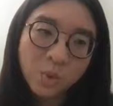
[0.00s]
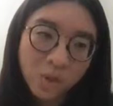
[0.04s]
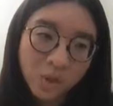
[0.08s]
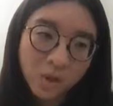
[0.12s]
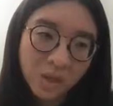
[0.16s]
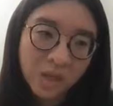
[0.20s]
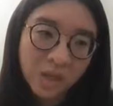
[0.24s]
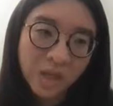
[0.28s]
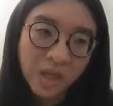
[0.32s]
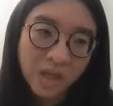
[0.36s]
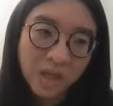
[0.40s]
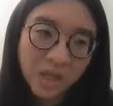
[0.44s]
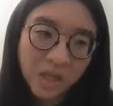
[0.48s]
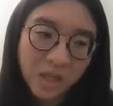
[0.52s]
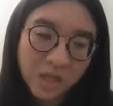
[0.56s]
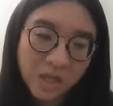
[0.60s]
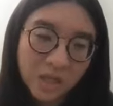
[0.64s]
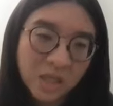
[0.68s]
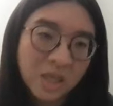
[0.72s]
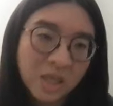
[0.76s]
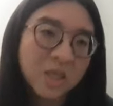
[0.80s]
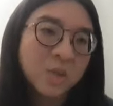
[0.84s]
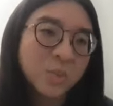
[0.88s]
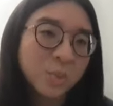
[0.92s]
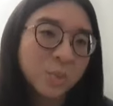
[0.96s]
more like
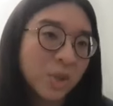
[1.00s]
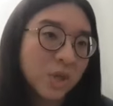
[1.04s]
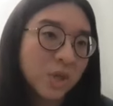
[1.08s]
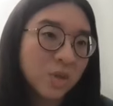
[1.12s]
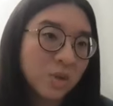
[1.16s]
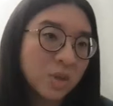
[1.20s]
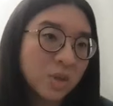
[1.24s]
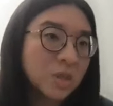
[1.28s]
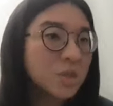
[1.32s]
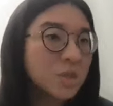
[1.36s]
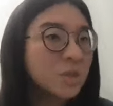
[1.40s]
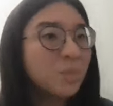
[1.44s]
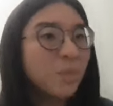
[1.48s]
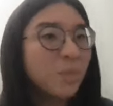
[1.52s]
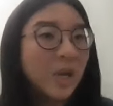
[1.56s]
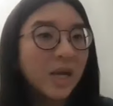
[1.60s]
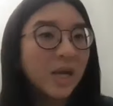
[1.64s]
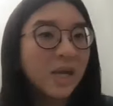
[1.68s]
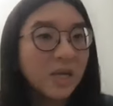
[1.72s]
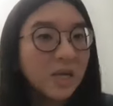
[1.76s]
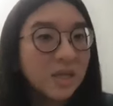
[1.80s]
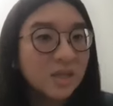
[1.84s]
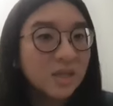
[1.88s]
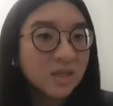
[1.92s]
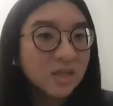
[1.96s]
an experience
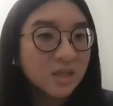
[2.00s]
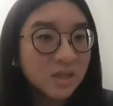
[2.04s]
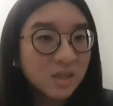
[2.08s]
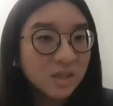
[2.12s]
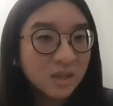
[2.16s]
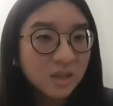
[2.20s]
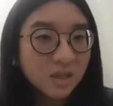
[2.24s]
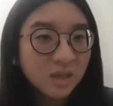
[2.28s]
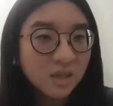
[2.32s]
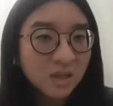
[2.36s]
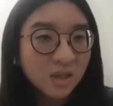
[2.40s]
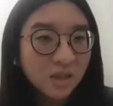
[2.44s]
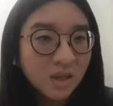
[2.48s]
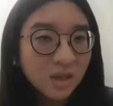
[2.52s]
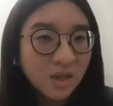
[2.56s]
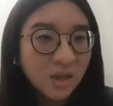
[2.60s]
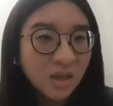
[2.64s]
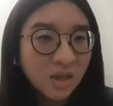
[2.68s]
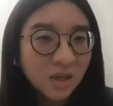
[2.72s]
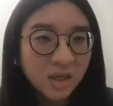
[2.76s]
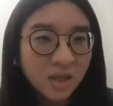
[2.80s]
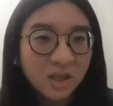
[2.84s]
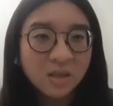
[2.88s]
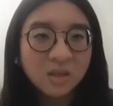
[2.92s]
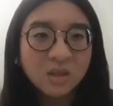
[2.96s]
based
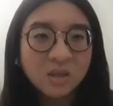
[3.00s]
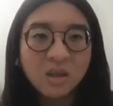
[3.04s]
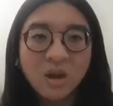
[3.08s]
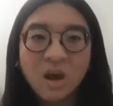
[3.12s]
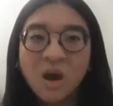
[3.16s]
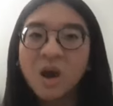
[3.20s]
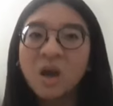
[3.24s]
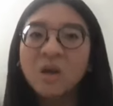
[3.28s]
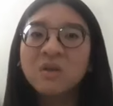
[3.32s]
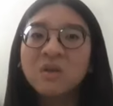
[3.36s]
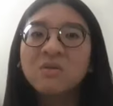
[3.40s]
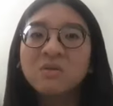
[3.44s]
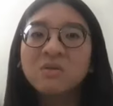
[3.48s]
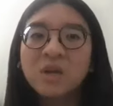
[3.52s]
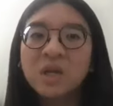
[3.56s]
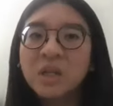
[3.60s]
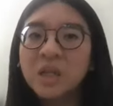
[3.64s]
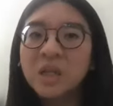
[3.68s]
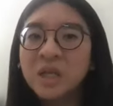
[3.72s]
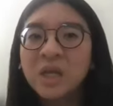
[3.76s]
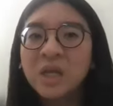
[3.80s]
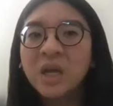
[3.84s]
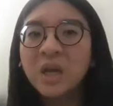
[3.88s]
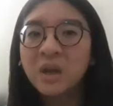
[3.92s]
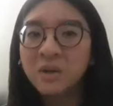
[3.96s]
and not
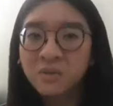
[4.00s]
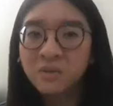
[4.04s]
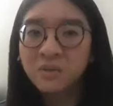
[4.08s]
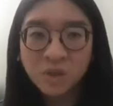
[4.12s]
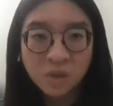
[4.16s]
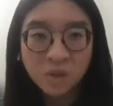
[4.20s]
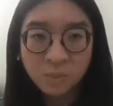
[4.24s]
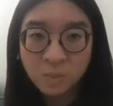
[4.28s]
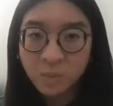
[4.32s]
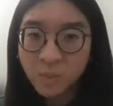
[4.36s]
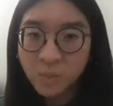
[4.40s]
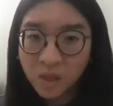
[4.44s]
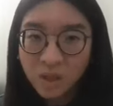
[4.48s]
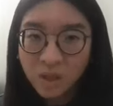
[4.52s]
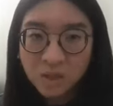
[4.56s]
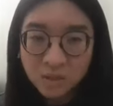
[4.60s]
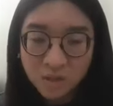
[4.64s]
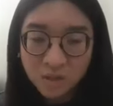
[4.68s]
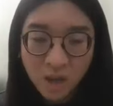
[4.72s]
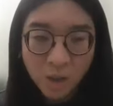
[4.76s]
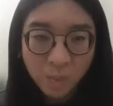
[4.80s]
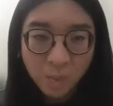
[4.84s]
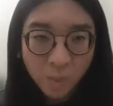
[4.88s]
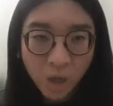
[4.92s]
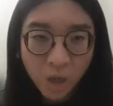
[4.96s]
really evidence
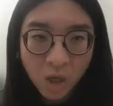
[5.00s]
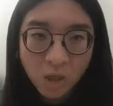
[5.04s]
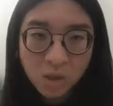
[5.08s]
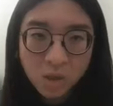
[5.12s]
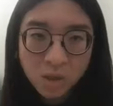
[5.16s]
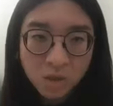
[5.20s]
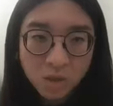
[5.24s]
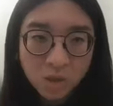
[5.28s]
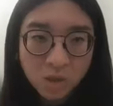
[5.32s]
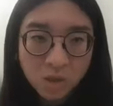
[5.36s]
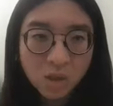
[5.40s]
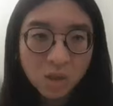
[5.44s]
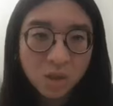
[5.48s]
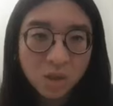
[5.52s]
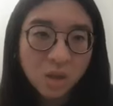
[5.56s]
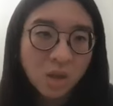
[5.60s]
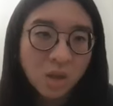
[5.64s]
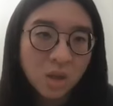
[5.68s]
based that much.